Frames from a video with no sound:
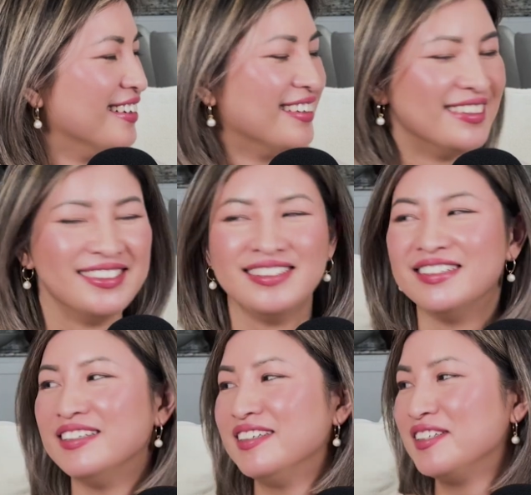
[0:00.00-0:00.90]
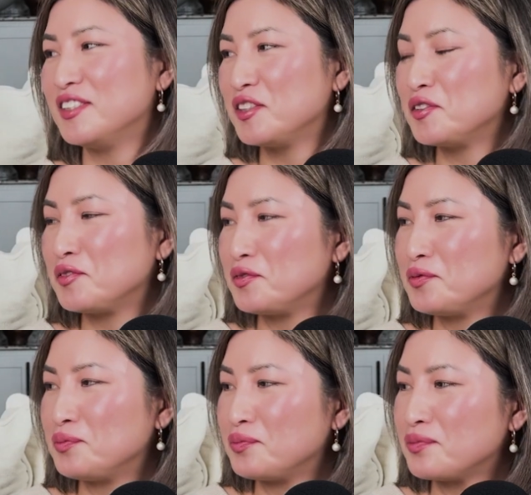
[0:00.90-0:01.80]

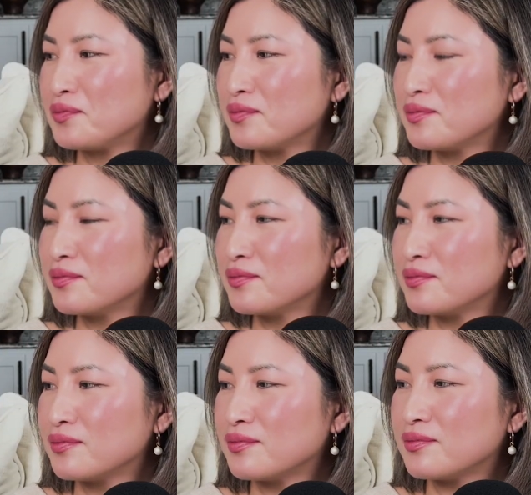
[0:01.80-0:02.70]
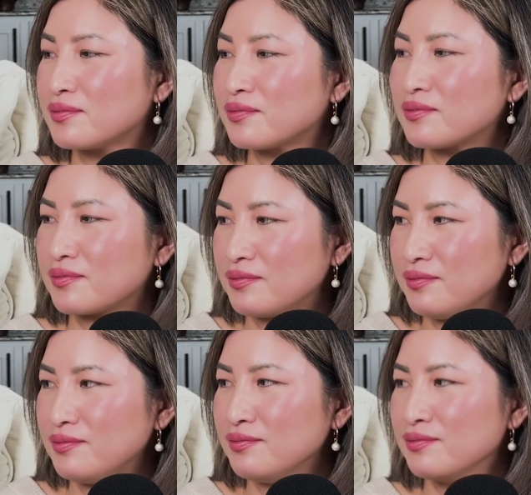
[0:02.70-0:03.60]

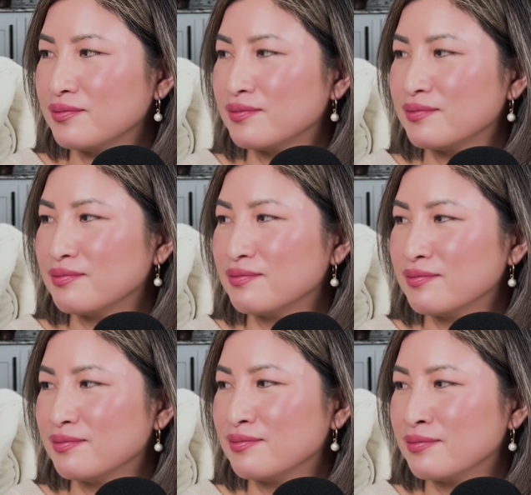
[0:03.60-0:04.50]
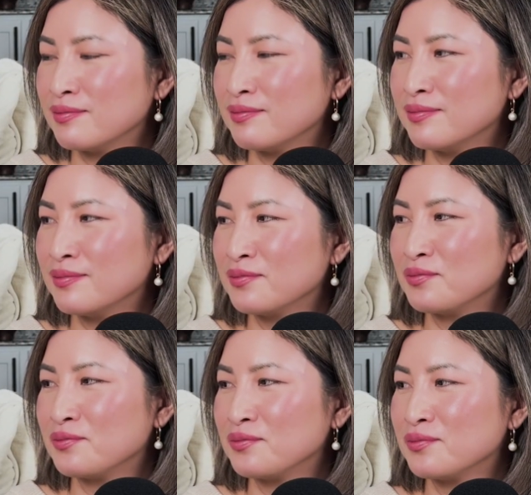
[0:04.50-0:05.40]

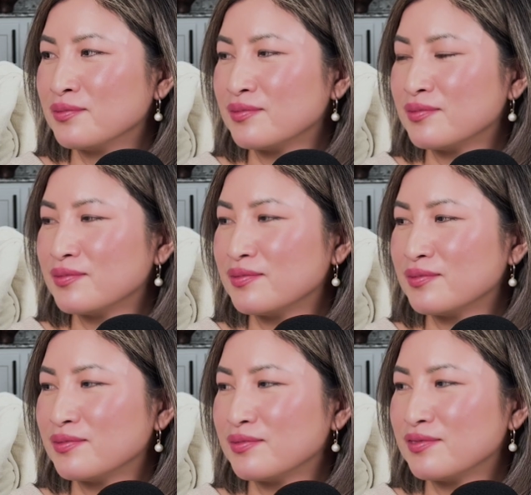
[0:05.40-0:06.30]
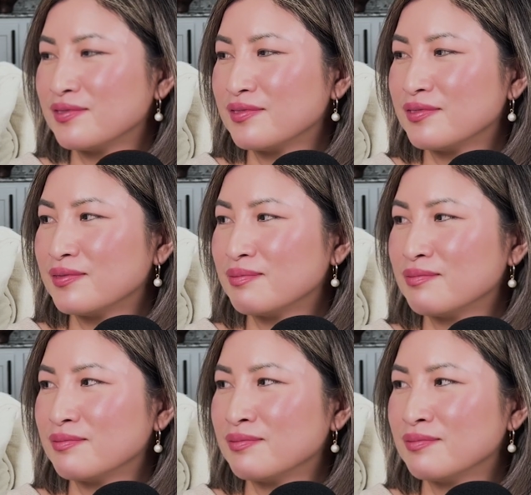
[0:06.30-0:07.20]

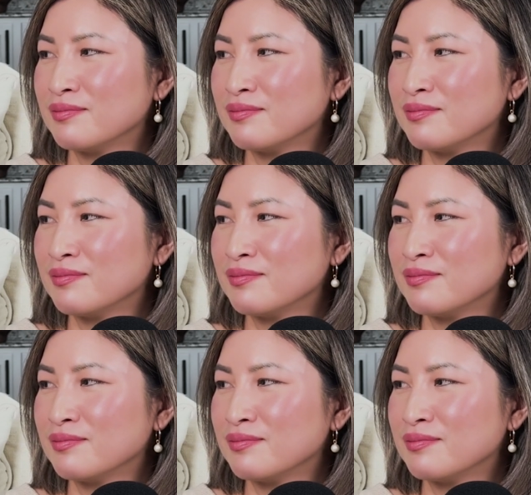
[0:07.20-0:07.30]
The person shown says nothing.